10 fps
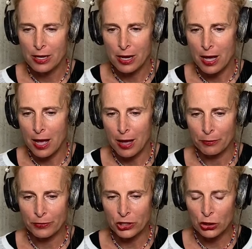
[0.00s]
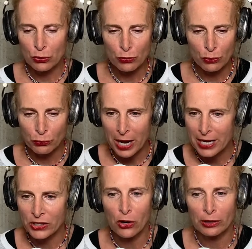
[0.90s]
to
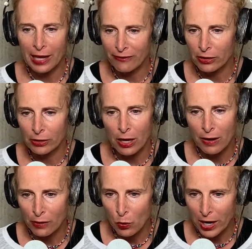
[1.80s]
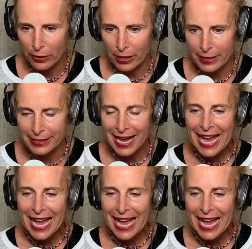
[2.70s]
raise our level of awareness.